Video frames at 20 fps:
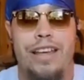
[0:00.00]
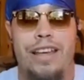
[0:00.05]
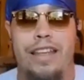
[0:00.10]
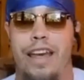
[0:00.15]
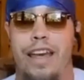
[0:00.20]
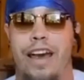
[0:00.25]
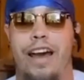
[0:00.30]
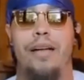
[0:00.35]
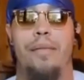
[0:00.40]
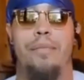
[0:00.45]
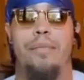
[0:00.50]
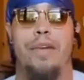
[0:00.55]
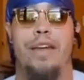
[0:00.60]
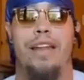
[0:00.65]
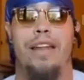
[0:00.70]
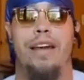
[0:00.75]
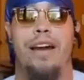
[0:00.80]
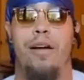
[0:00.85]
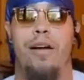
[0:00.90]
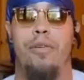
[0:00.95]
yeah, I
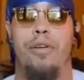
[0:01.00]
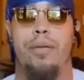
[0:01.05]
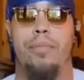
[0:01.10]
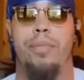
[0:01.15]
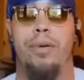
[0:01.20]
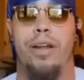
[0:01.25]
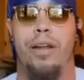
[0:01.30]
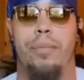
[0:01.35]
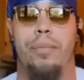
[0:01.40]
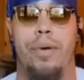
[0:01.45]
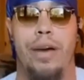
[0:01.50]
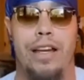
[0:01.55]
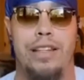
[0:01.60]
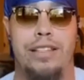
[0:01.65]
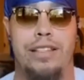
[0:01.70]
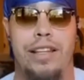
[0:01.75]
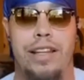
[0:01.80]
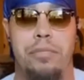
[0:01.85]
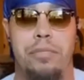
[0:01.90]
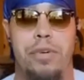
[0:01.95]
mean, I wouldn't put it
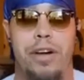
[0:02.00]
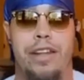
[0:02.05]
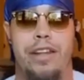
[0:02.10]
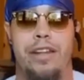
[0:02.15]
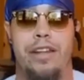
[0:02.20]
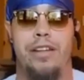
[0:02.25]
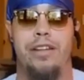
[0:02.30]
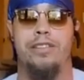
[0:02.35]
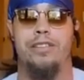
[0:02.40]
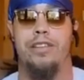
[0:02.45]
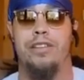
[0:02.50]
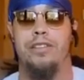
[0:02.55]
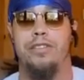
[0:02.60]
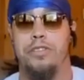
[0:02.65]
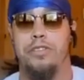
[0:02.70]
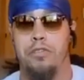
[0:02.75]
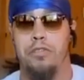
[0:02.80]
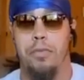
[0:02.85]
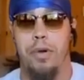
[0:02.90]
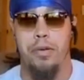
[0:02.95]
past anybody to just
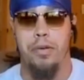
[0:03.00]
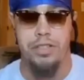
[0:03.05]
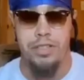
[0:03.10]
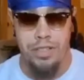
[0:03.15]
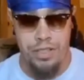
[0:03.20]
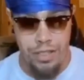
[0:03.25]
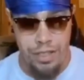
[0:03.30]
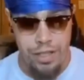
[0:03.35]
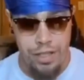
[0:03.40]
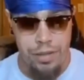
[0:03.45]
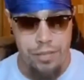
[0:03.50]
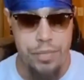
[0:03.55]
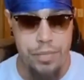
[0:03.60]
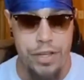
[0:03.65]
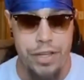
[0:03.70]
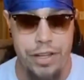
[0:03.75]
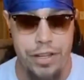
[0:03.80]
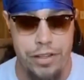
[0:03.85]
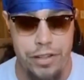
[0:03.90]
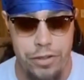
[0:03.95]
assume I was
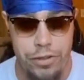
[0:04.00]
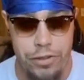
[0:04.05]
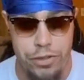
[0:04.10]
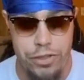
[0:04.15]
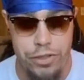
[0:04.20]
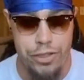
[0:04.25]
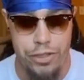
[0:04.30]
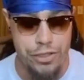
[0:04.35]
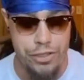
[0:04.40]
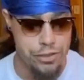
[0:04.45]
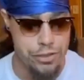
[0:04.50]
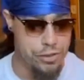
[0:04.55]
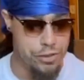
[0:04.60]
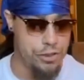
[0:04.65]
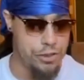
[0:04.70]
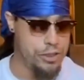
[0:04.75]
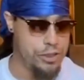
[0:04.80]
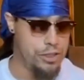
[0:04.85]
being a douche or a tool.